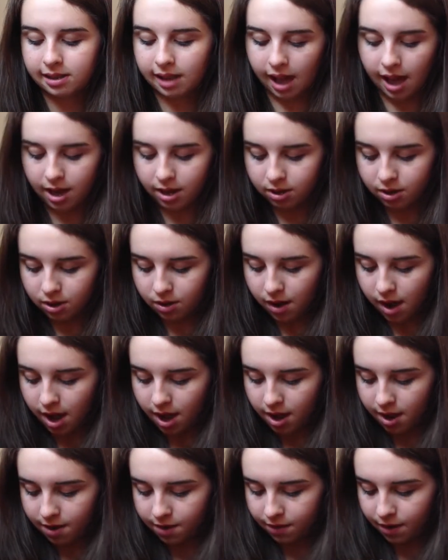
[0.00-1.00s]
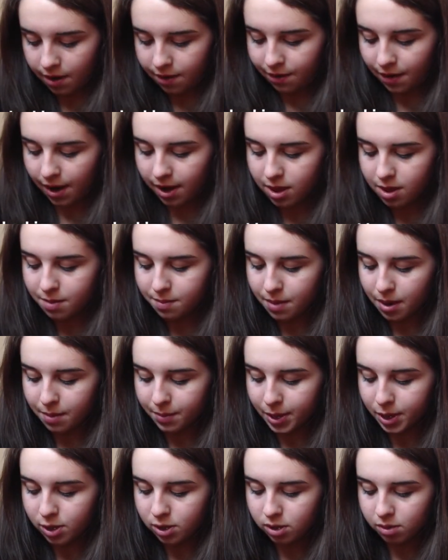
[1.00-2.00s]
I don't know. I If I find them, I
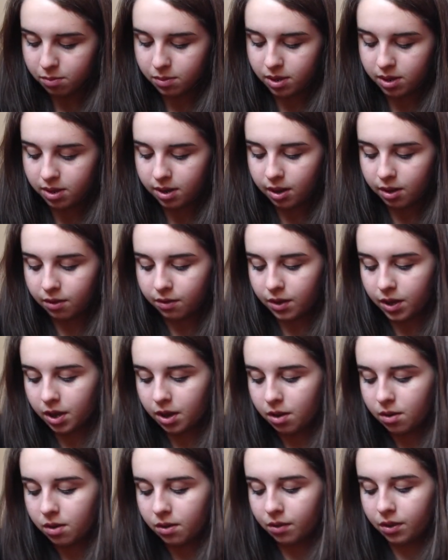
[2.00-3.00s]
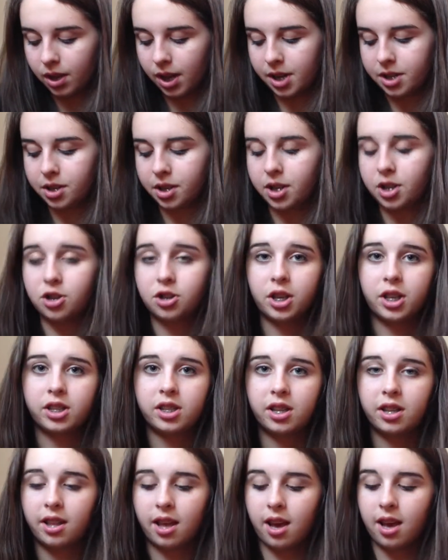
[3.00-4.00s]
might show them in another video if you guys are
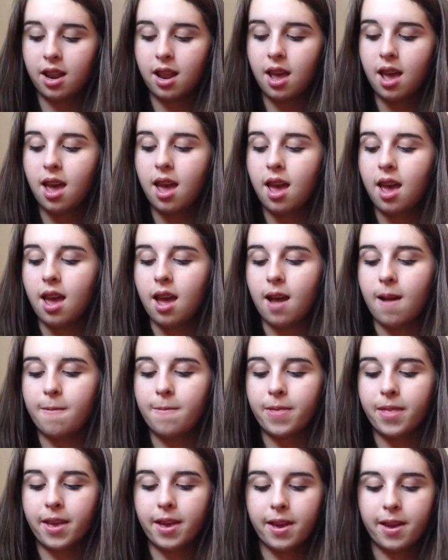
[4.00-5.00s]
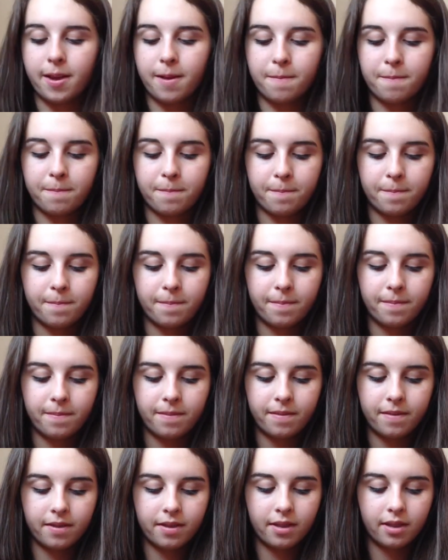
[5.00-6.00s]
interested in that. And then,
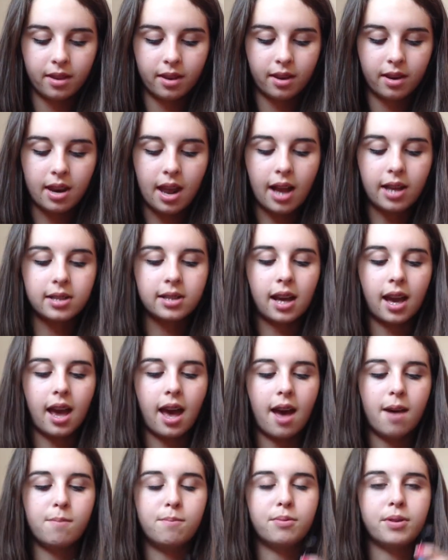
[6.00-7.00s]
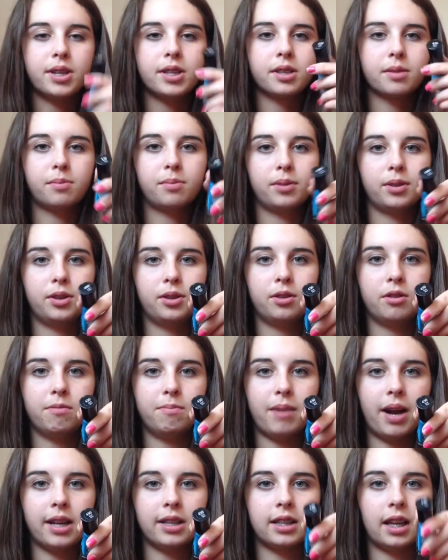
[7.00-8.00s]
next I have Brisk Blue
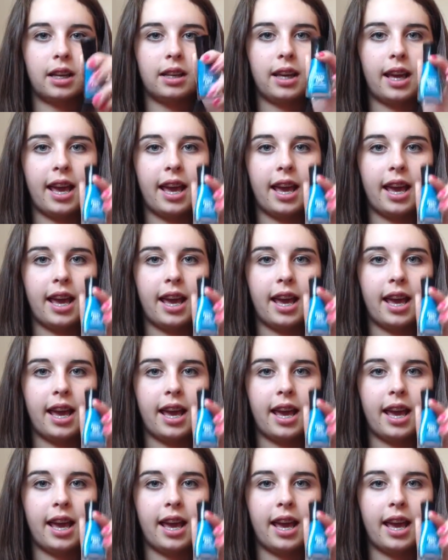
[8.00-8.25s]
by Sally